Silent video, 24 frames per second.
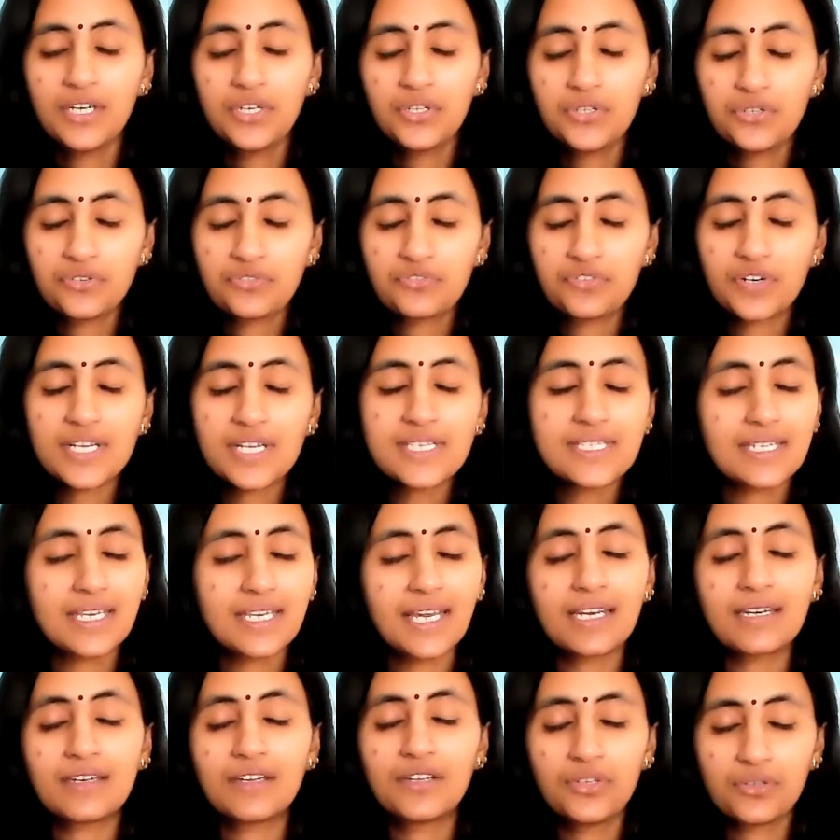You first
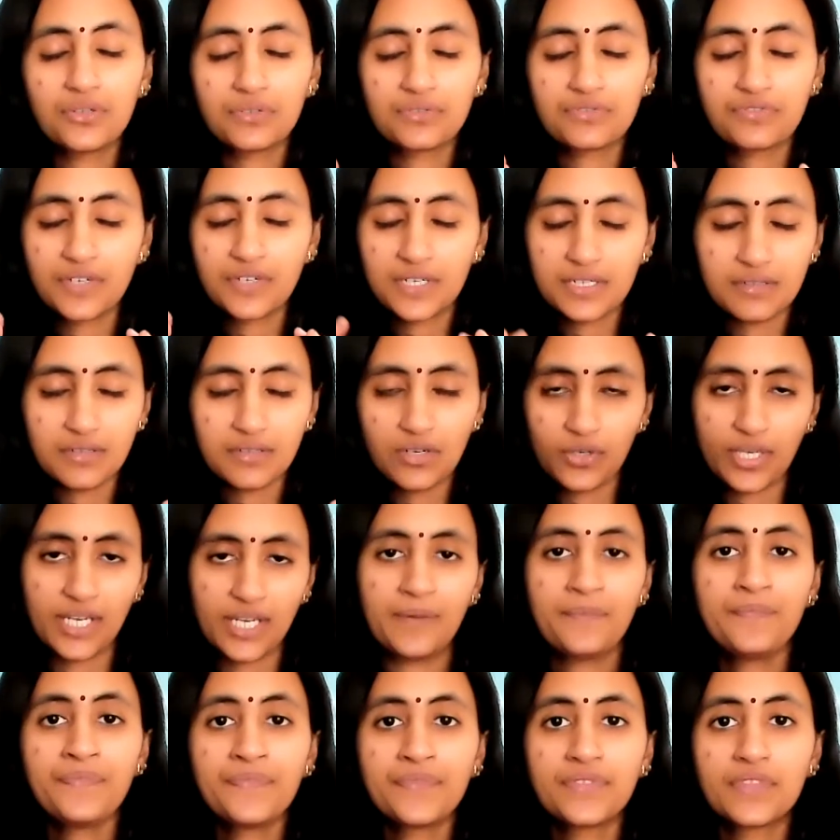can,
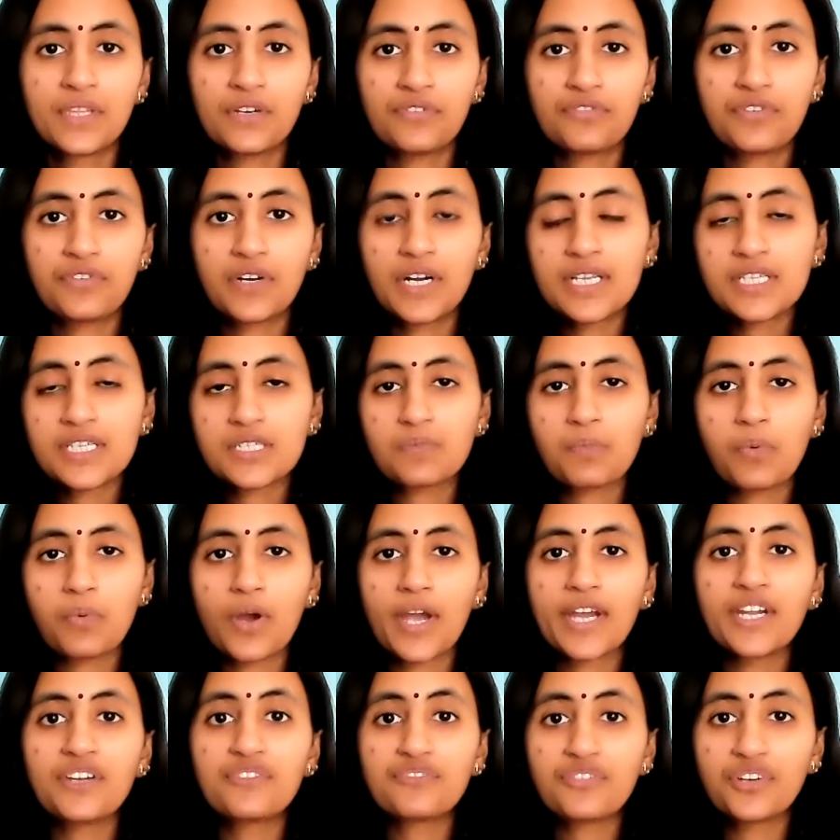okay, the first
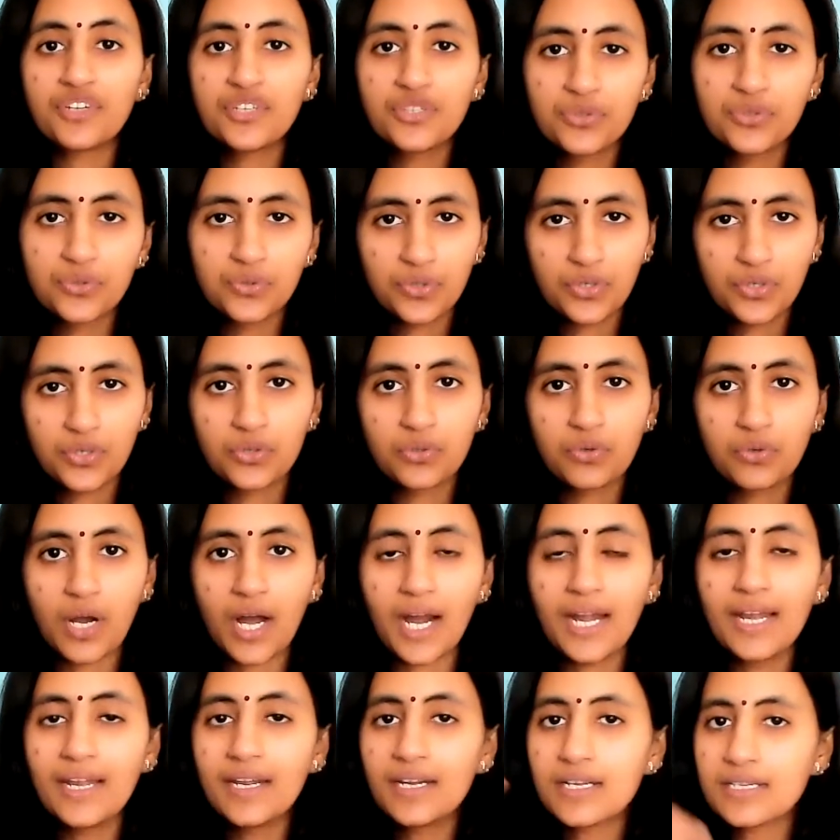point for you to
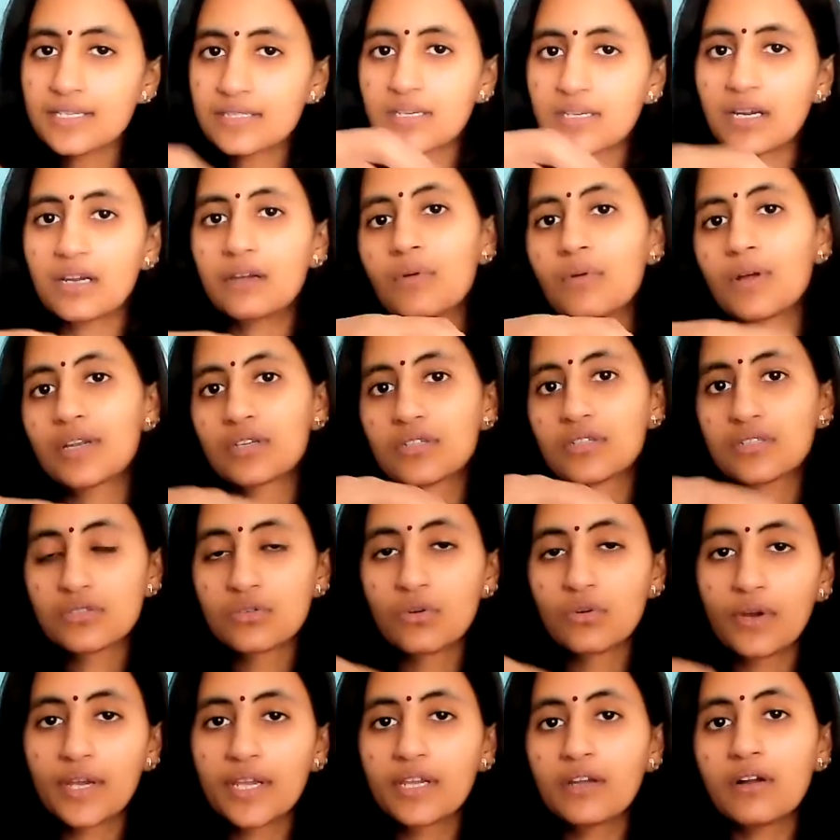understand what's
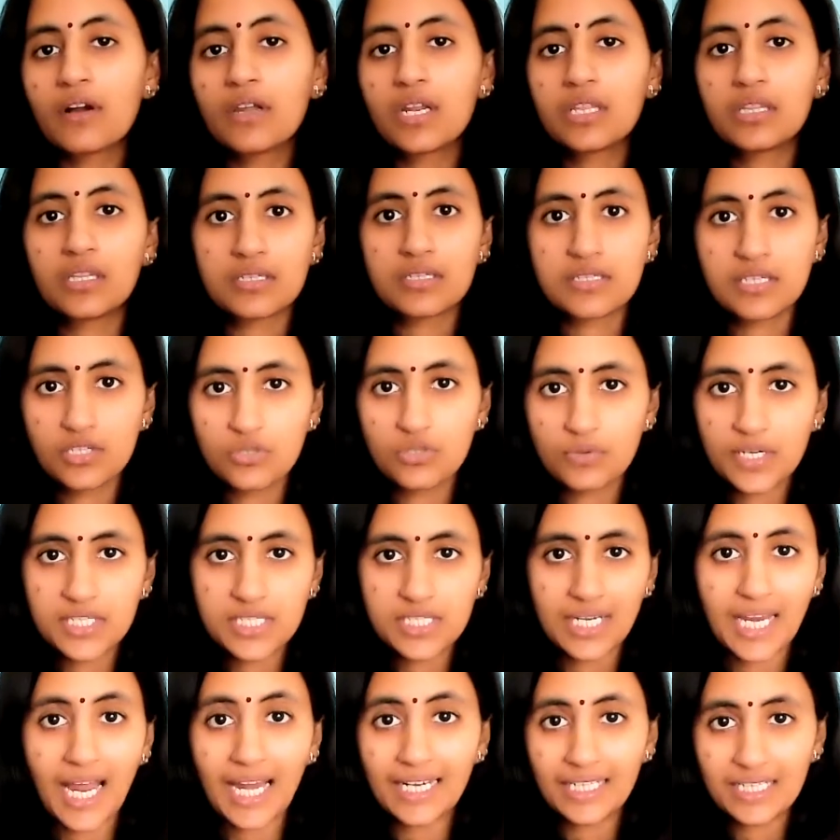going on in the
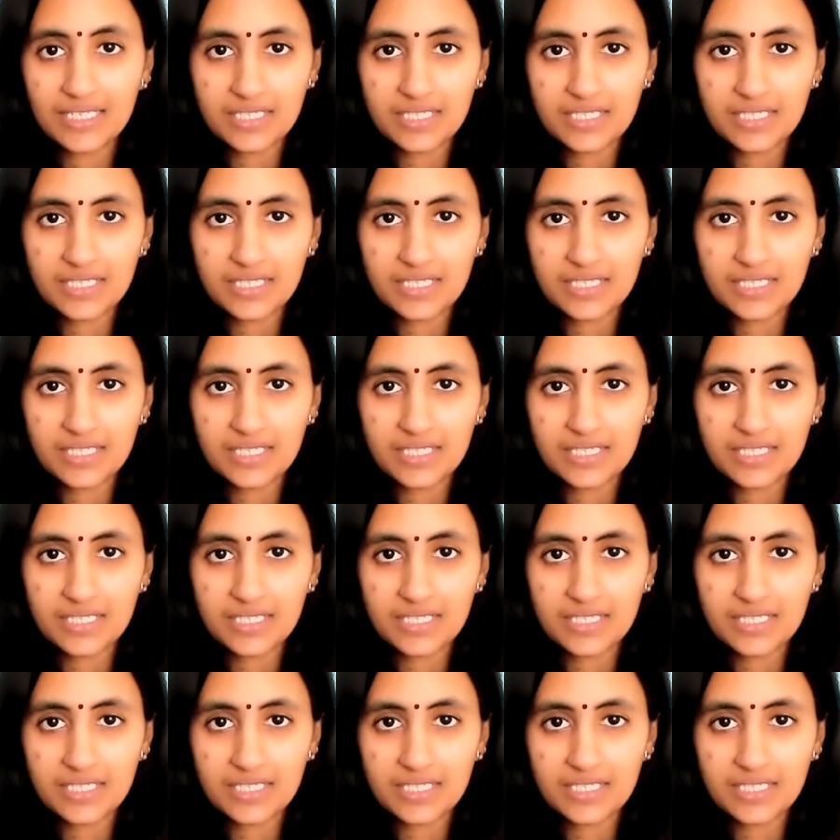situation